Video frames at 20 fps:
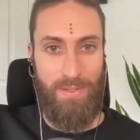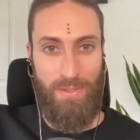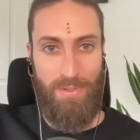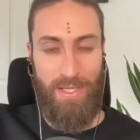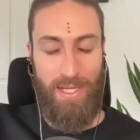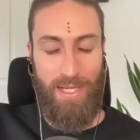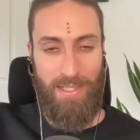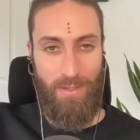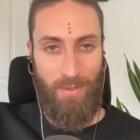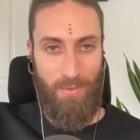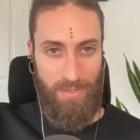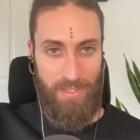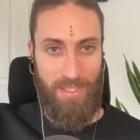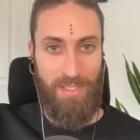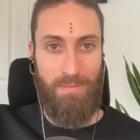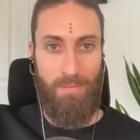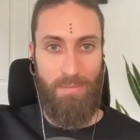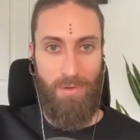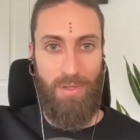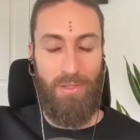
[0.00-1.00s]
your
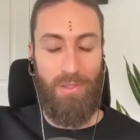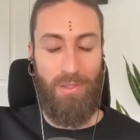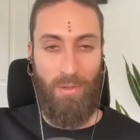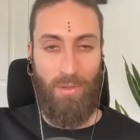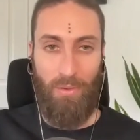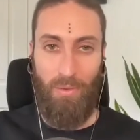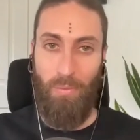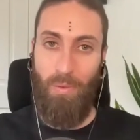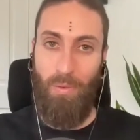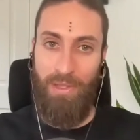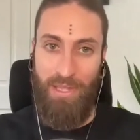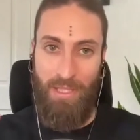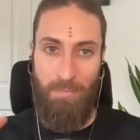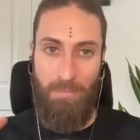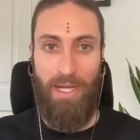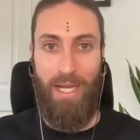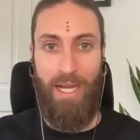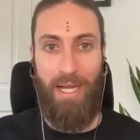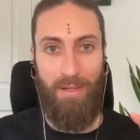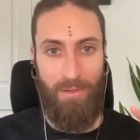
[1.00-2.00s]
diagnoses more and learn what the
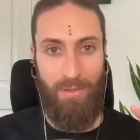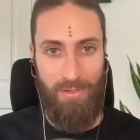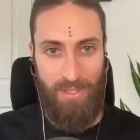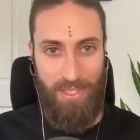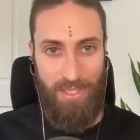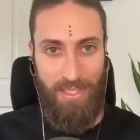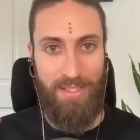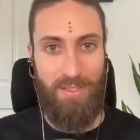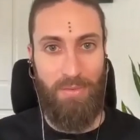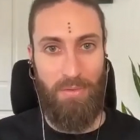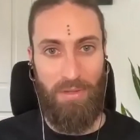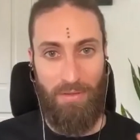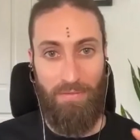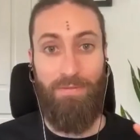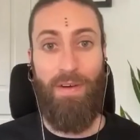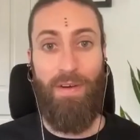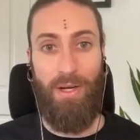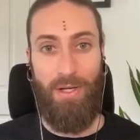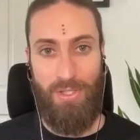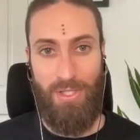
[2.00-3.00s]
biology is, what the
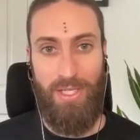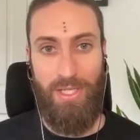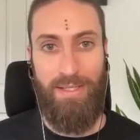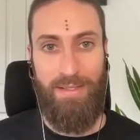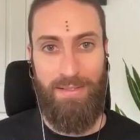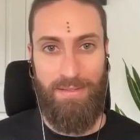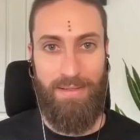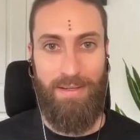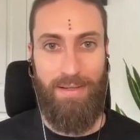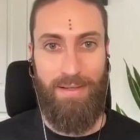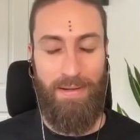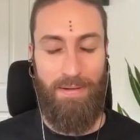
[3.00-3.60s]
function is.